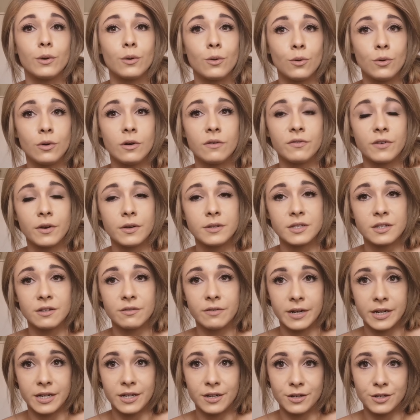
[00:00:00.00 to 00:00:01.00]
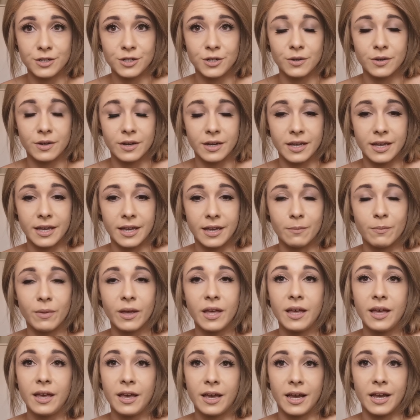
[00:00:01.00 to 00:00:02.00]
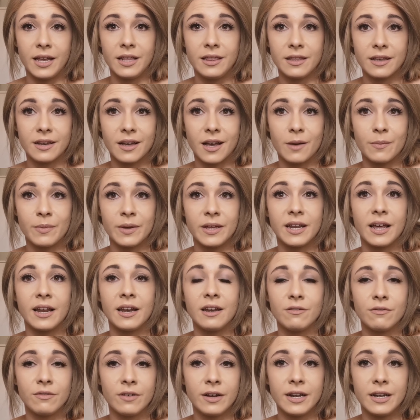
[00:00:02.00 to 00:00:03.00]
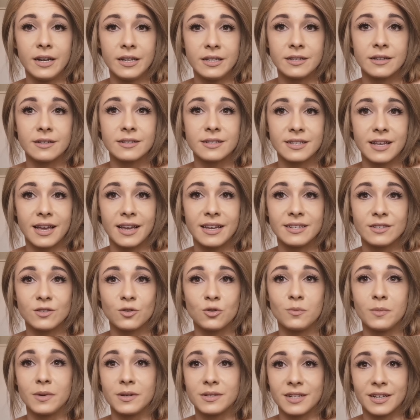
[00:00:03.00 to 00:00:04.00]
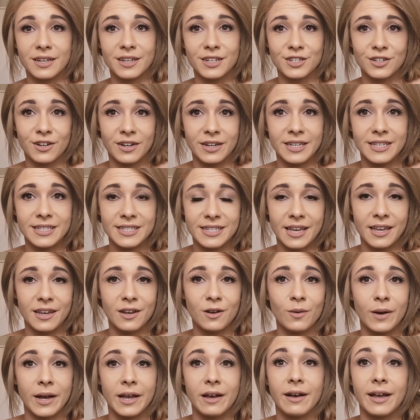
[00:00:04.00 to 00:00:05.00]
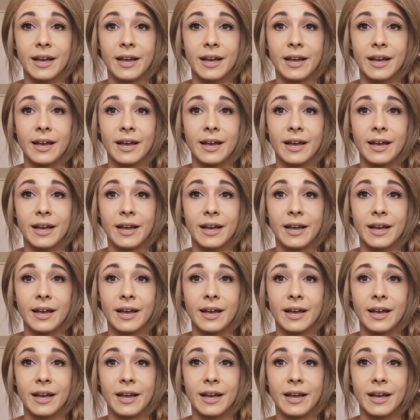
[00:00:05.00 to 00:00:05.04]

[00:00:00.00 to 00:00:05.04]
and all of those ingredients you can keep in the cupboard, and it really does taste almost like a Chinese takeaway.